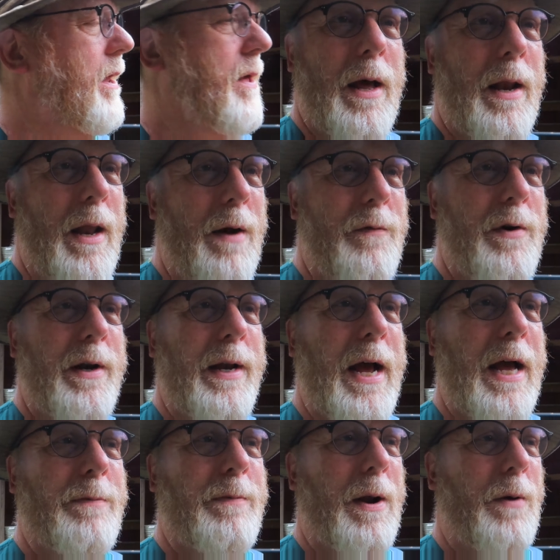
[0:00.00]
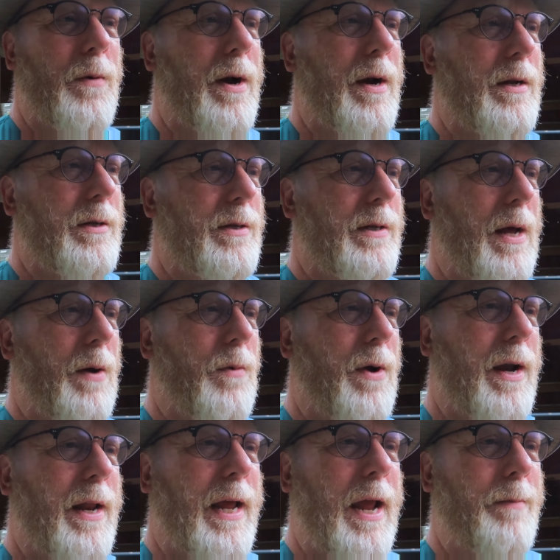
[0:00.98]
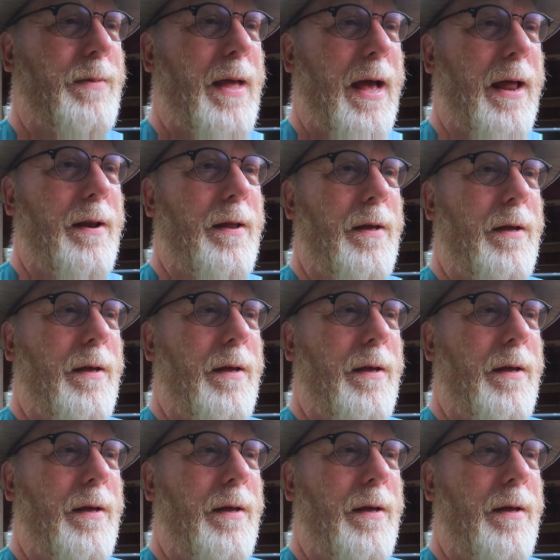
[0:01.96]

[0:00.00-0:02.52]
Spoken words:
I love her to death, but I wanted to keep that